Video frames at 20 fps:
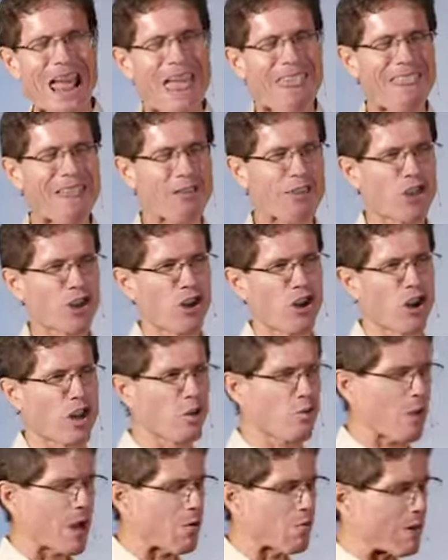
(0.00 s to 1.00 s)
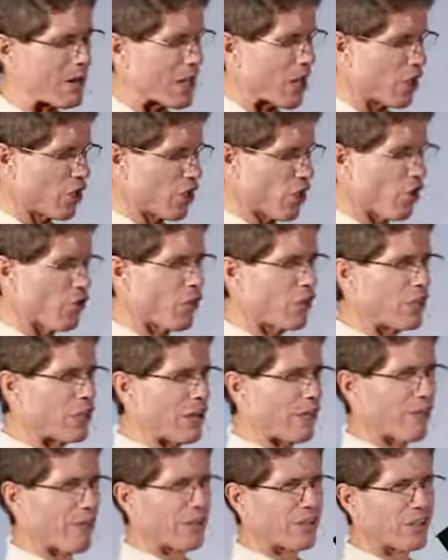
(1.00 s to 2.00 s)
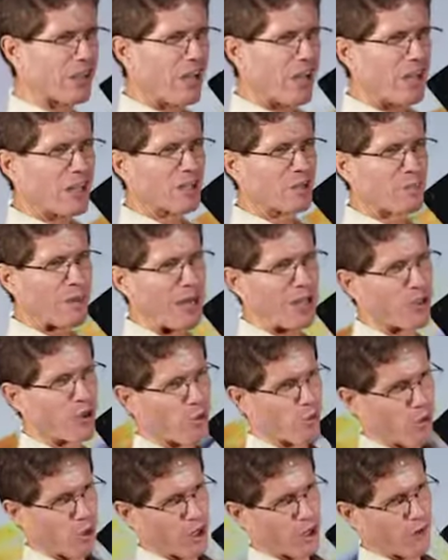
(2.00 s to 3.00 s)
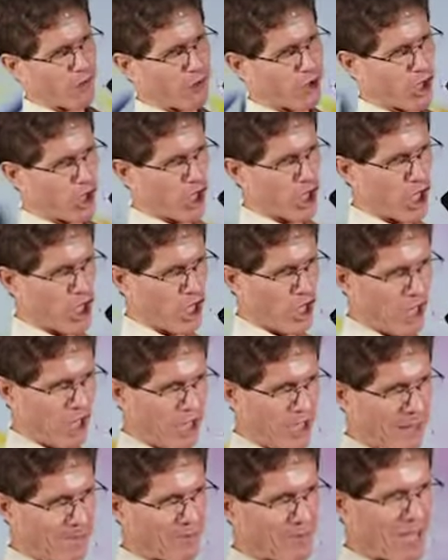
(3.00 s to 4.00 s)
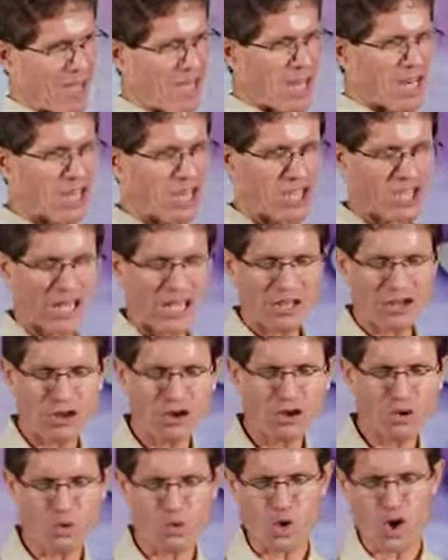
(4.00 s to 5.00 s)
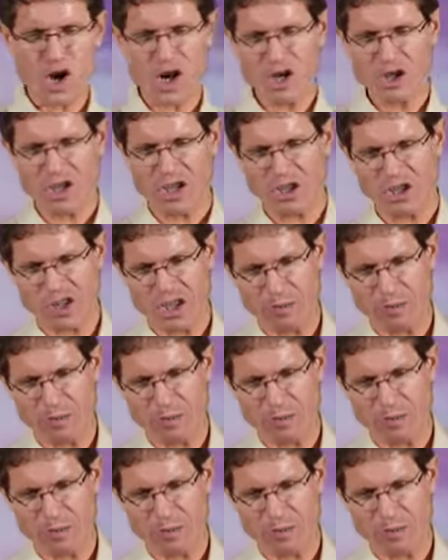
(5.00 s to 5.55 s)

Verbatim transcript: that the only way we can know the difference is by the Word of God. Jesus warns us to